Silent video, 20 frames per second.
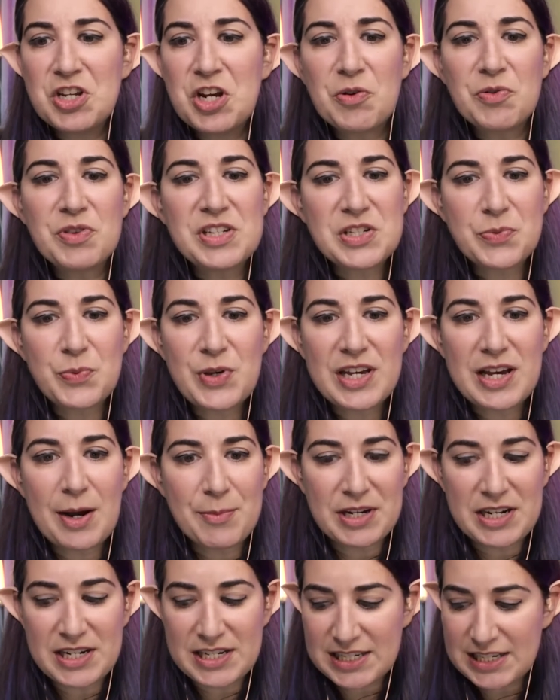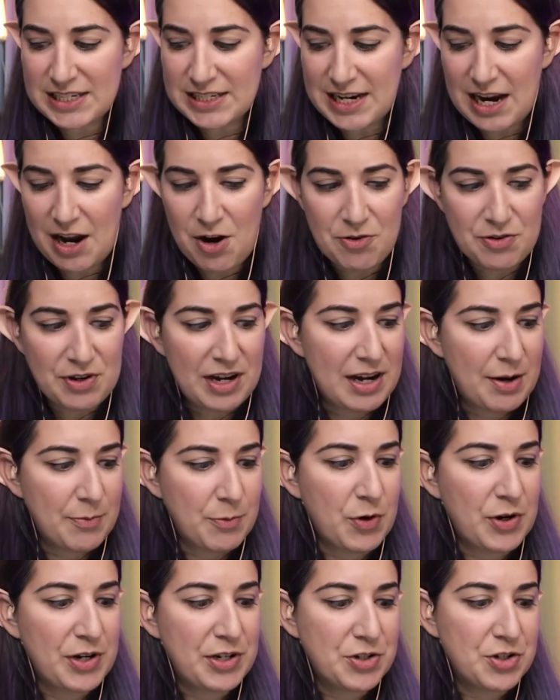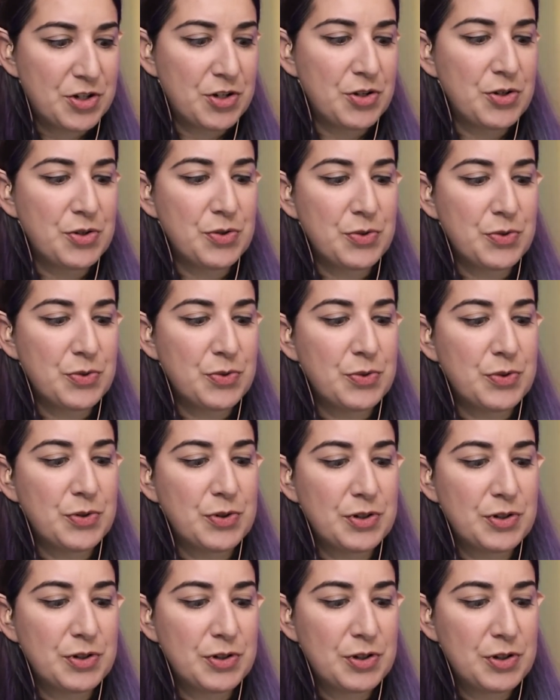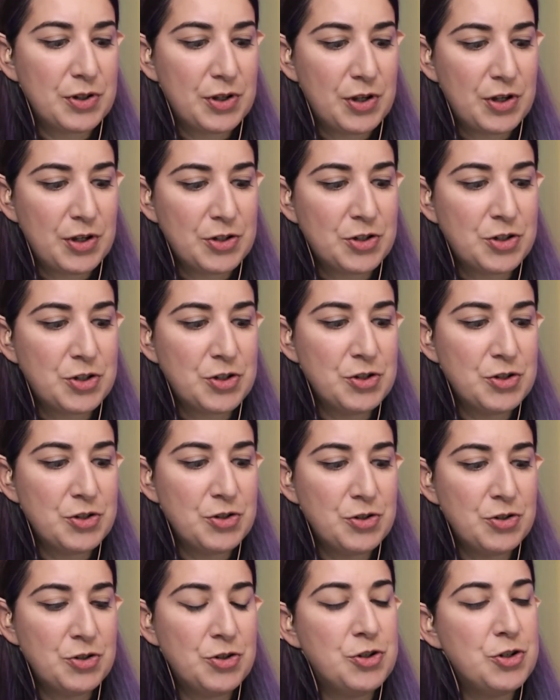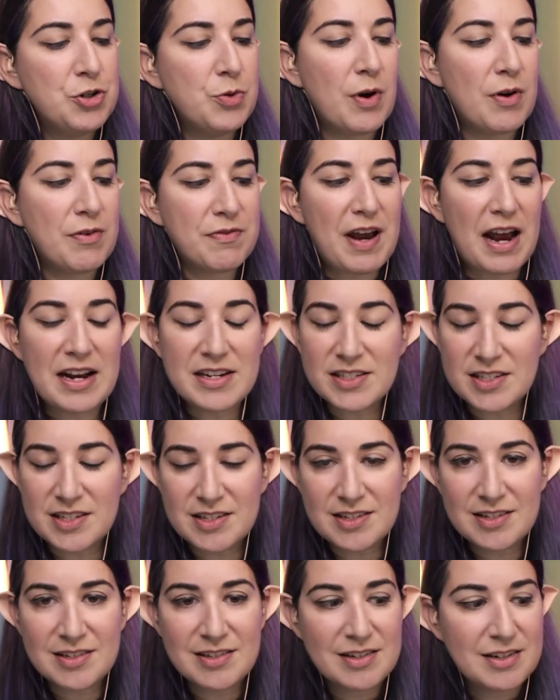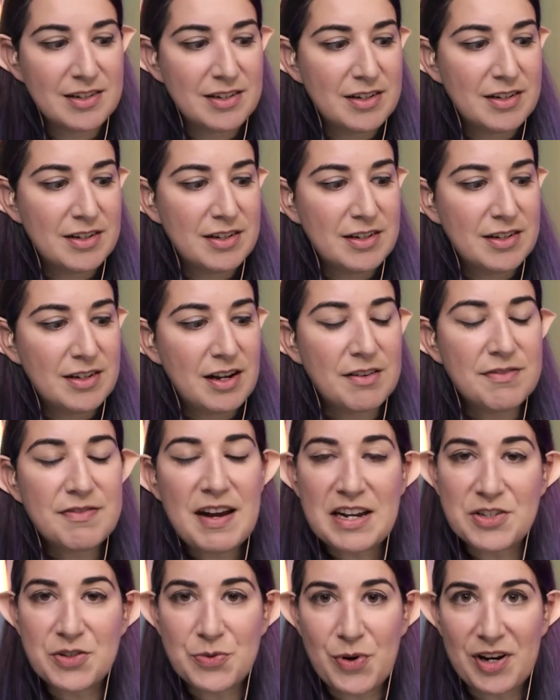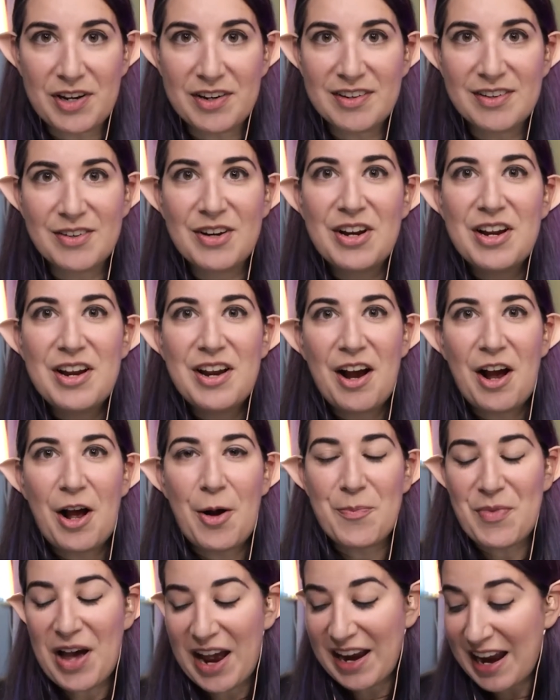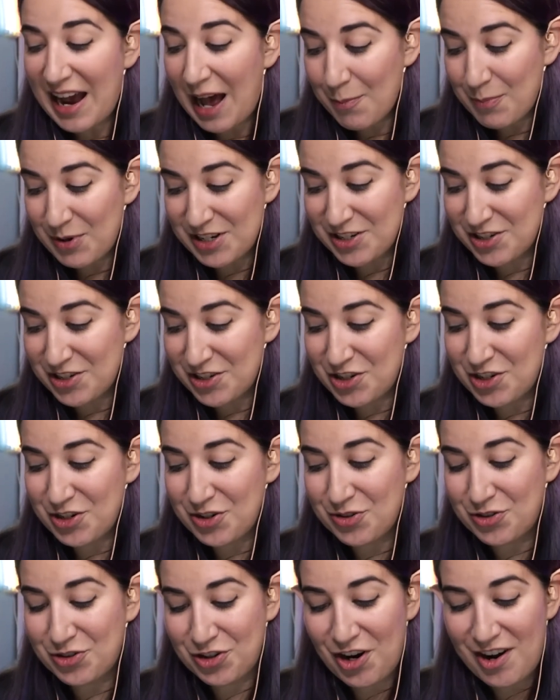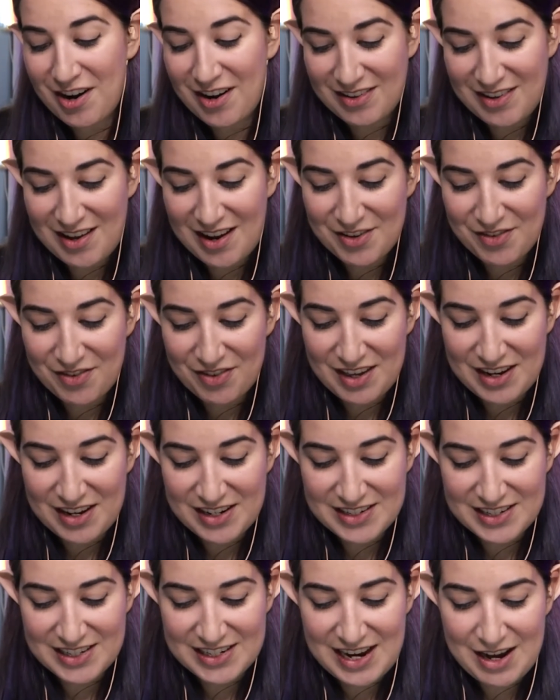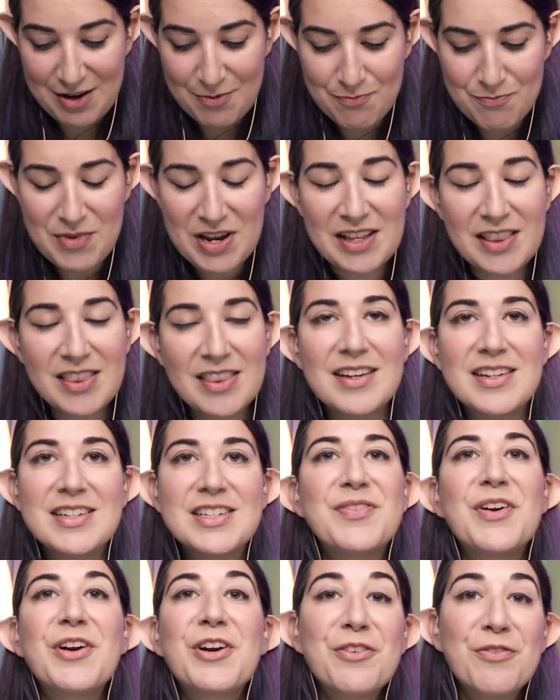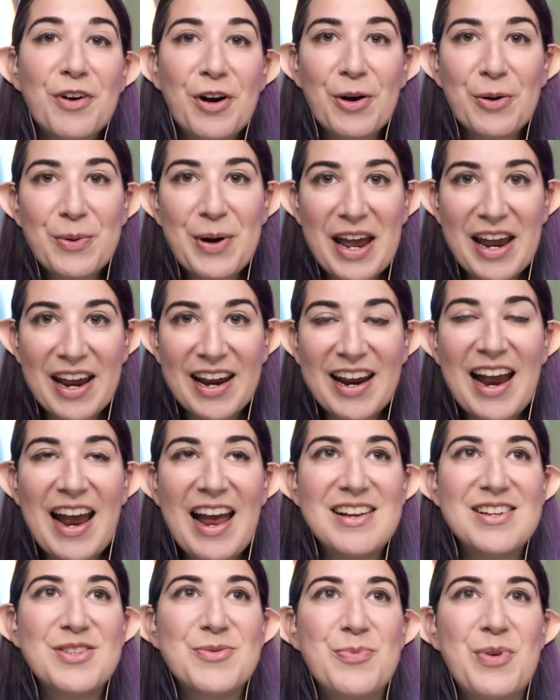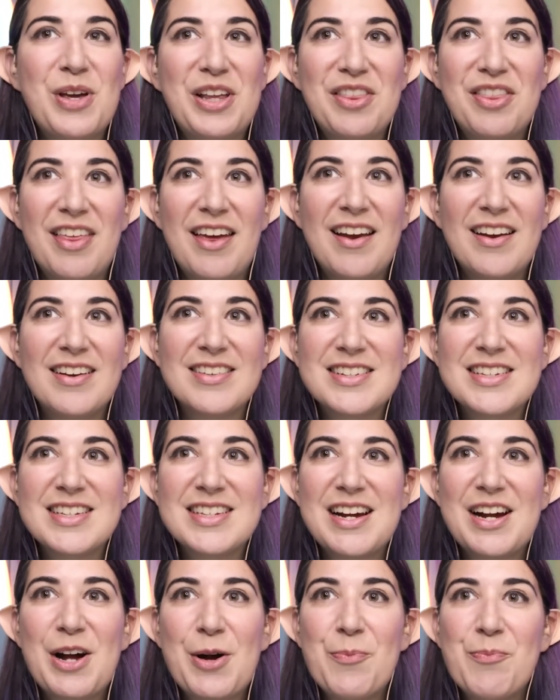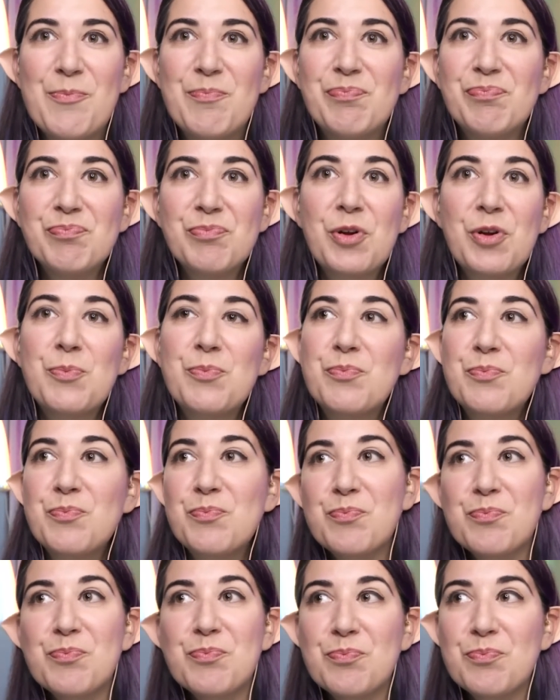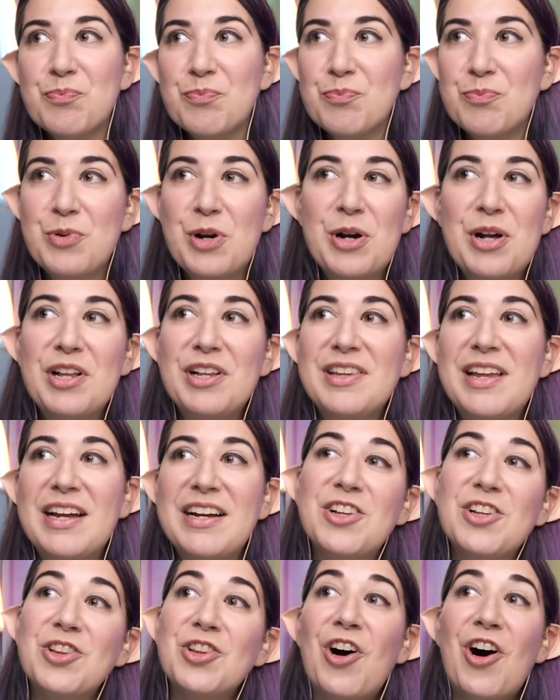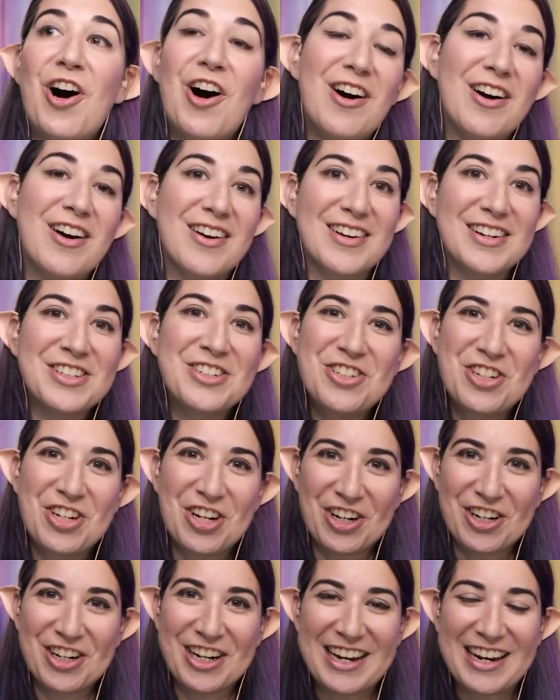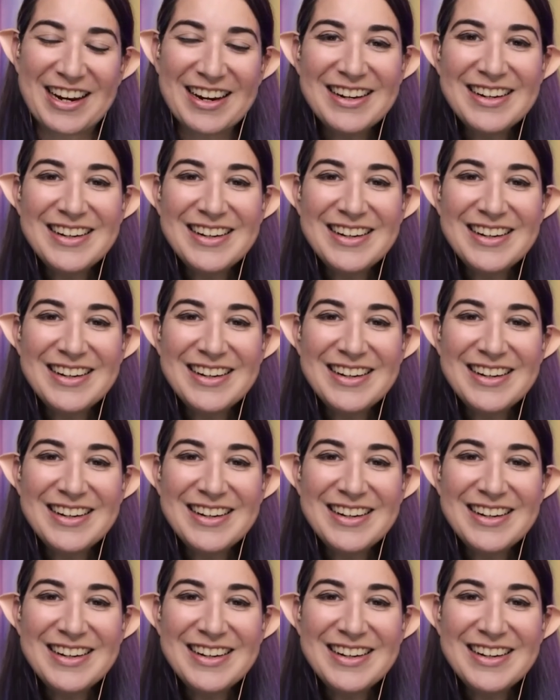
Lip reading: This week I'm going to sit down and I'm going to do a fast one. I happened to draw a lot of things that made things very far away and made things like a long journey.